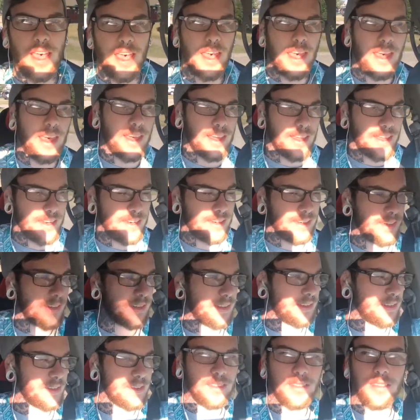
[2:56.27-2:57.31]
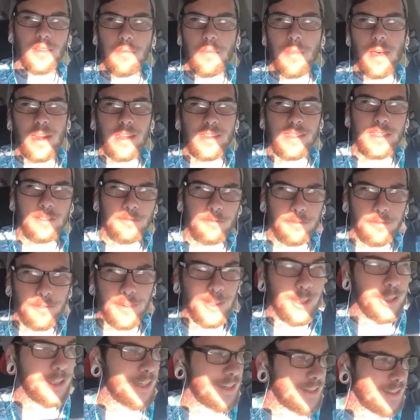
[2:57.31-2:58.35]
and some medicine for
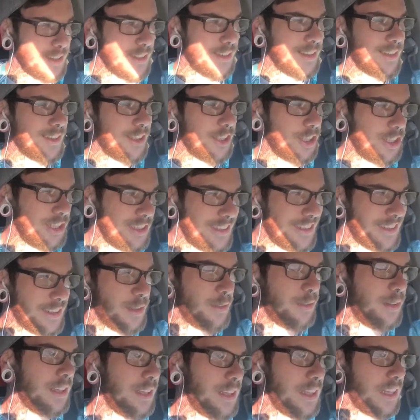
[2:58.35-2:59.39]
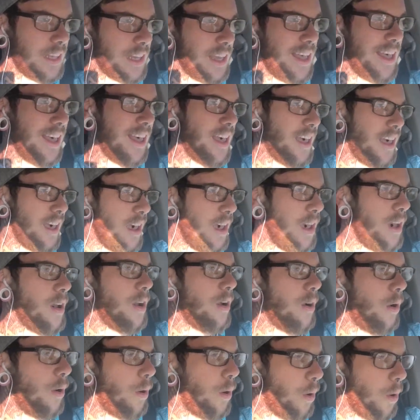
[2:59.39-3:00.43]
Francesca because she is feeling
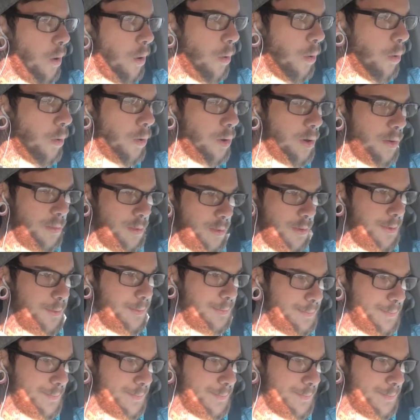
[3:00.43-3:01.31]
horrible.